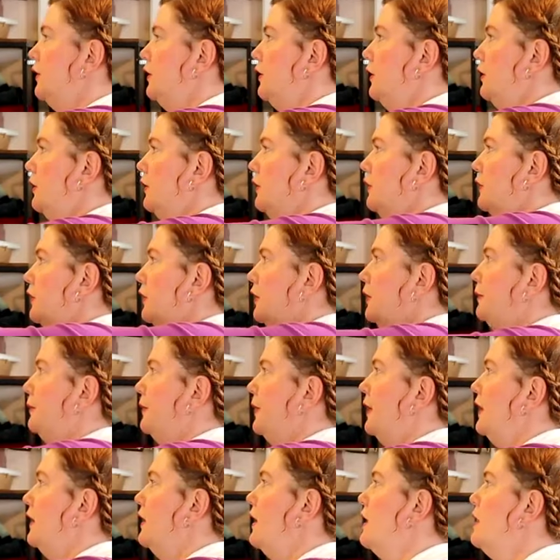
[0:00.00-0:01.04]
You can
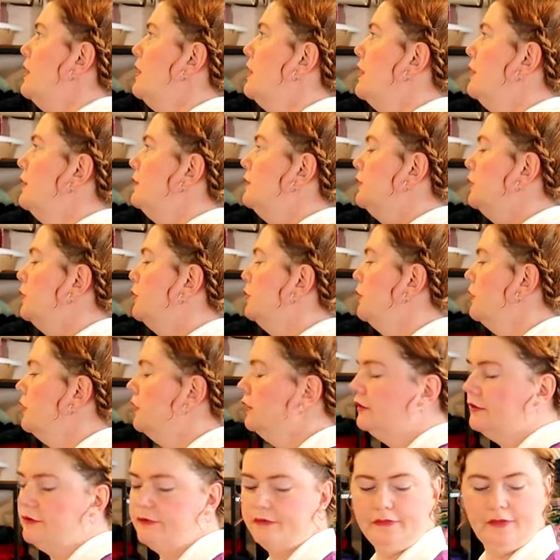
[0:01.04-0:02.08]
be a lover
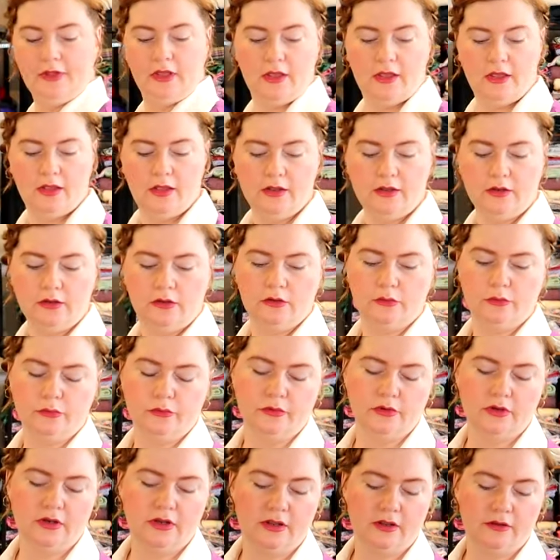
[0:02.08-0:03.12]
or a fighter,
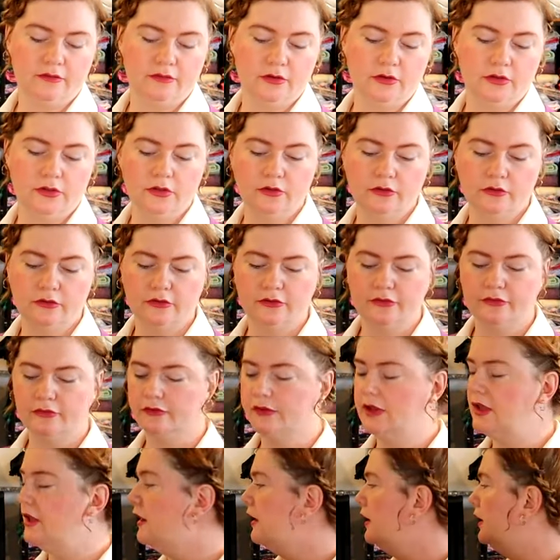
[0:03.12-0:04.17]
whatever you
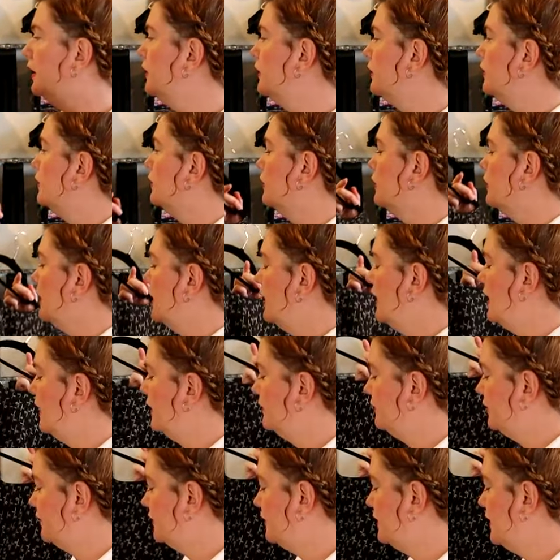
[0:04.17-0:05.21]
desire.
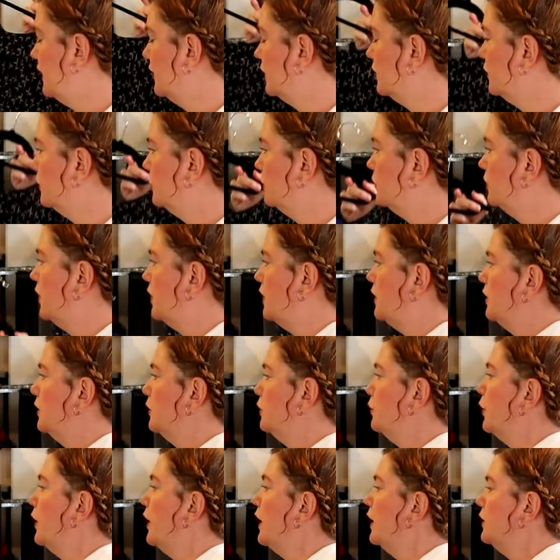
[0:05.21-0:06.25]
Life is like a
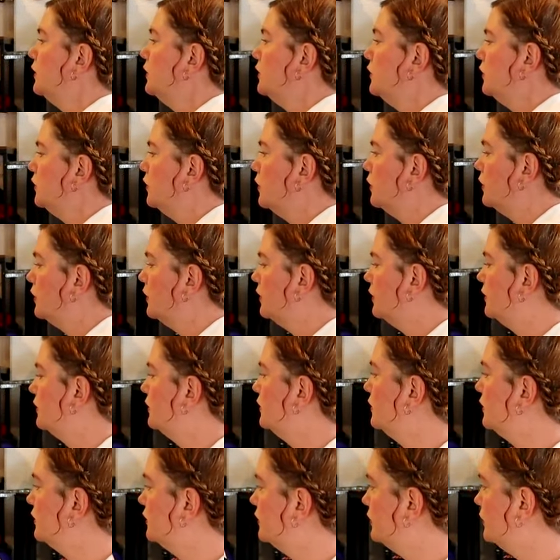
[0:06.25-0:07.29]
runway and you're
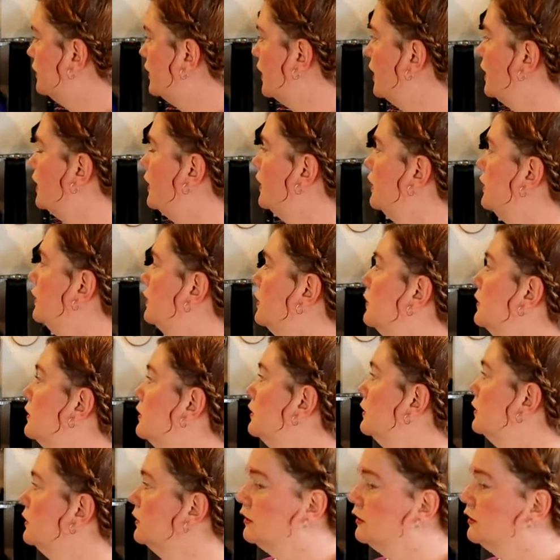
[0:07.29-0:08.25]
the designer.